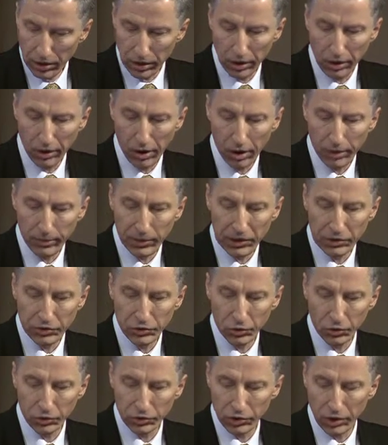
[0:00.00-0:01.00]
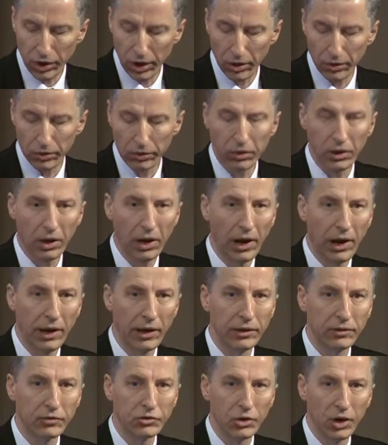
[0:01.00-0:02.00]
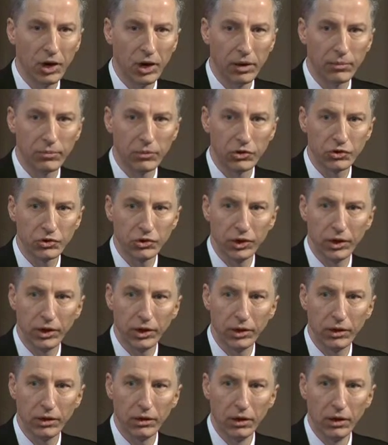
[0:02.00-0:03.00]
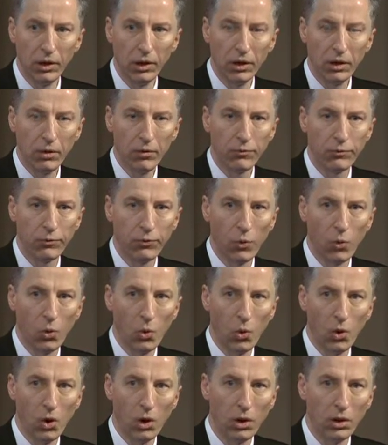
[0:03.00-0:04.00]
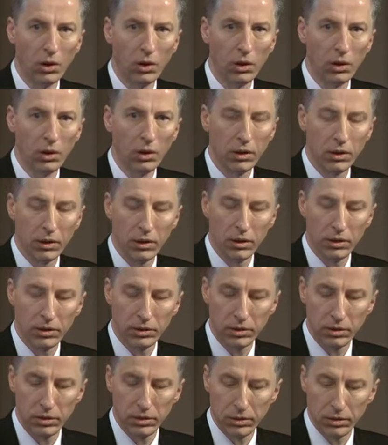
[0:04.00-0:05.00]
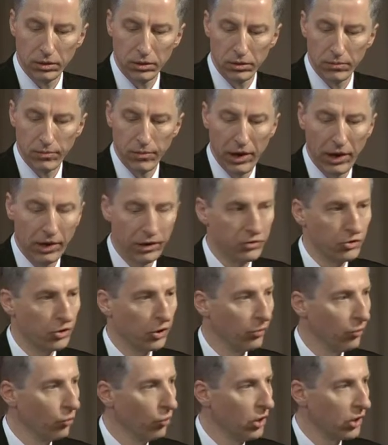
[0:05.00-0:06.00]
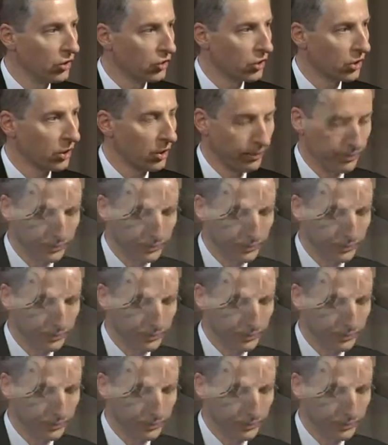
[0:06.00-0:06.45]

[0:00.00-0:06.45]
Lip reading: The economy is also a giant machine for managing risk.